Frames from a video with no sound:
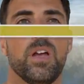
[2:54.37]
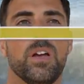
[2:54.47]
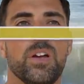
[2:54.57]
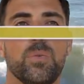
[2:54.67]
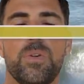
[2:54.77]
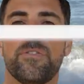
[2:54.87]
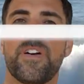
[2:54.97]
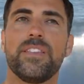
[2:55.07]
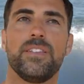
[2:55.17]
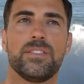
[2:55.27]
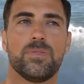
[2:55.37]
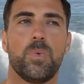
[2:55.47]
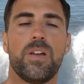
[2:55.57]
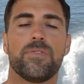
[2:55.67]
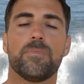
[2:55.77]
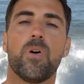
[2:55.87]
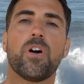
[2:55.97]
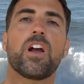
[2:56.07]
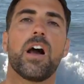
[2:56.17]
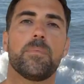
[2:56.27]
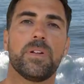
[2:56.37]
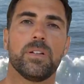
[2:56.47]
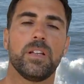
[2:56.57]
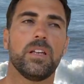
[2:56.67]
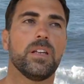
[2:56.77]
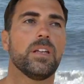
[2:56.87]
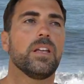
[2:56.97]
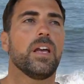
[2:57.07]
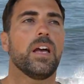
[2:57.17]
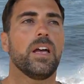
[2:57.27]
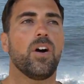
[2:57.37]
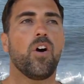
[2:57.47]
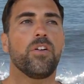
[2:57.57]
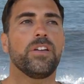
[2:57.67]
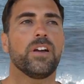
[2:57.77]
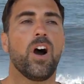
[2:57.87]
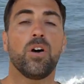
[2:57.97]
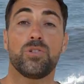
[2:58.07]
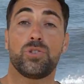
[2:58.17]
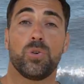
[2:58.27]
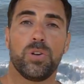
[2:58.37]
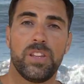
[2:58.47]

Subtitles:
We find this wave more commonly on onshore